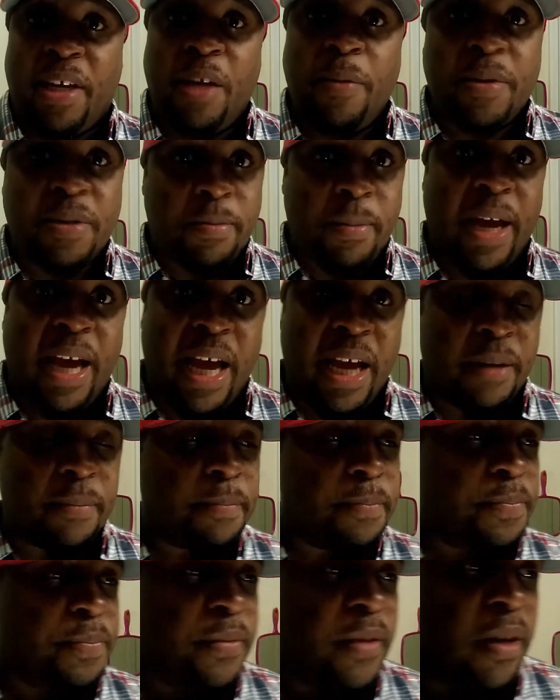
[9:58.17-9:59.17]
And he was mad,
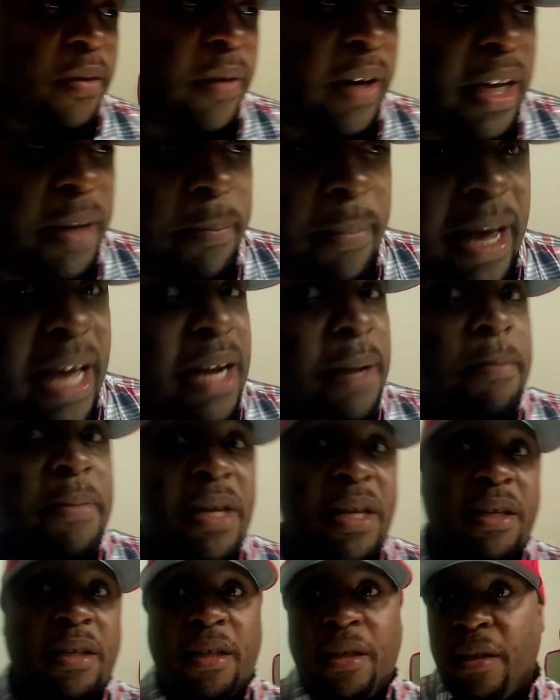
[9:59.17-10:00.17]
right? Mad at
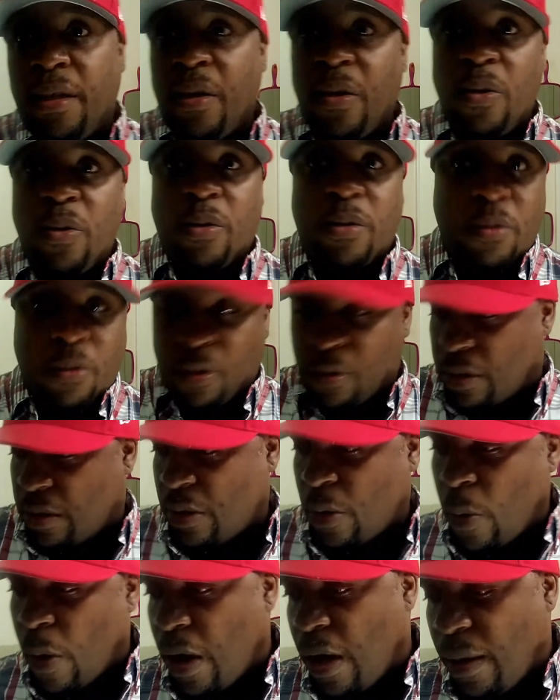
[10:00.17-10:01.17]
me, little old
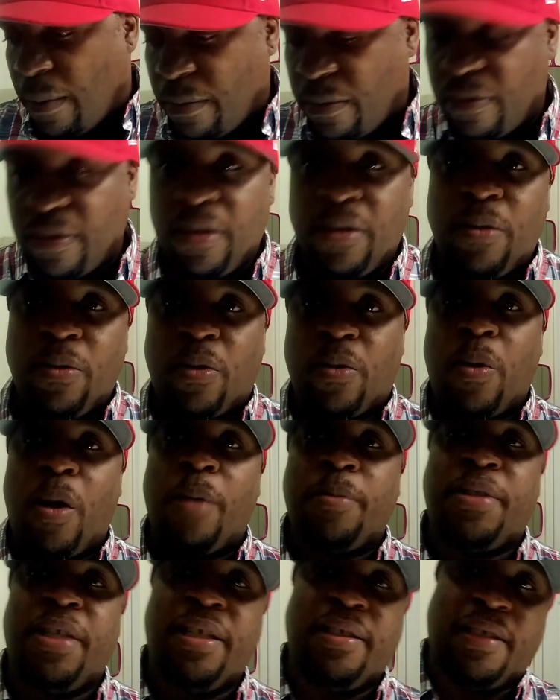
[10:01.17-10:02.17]
Quam